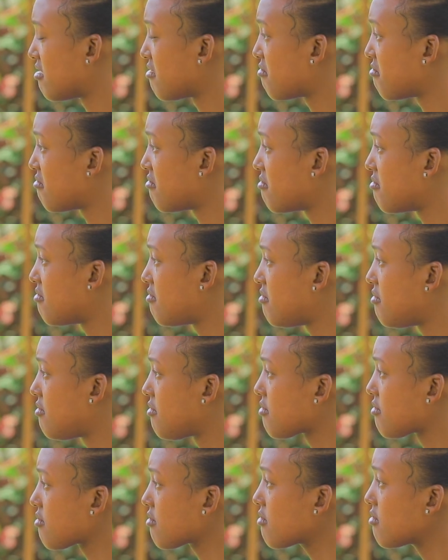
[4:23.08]
yet they could be
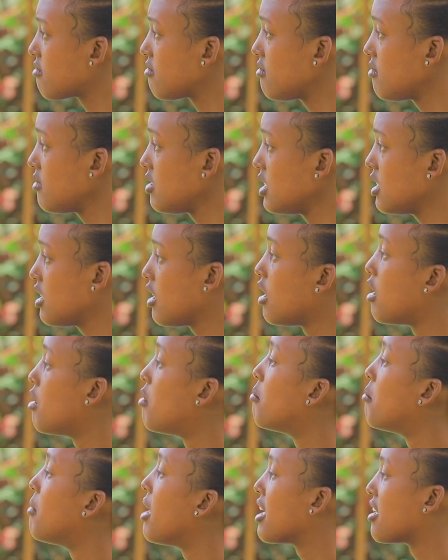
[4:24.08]
a part of your,
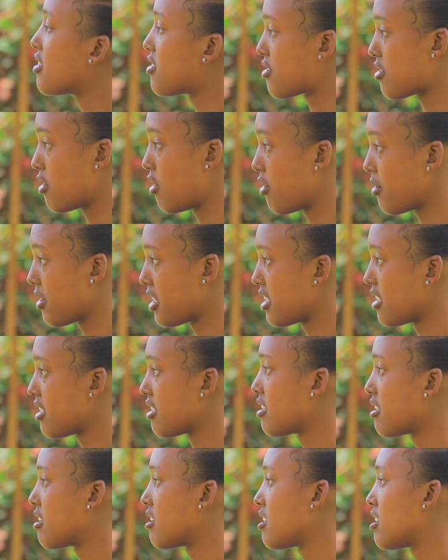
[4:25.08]
they could be your
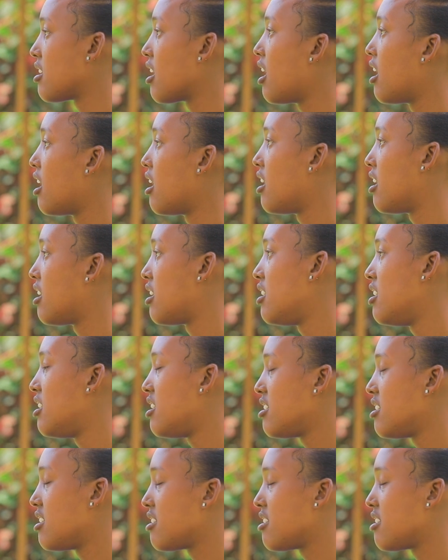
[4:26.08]
pioneers. Yeah.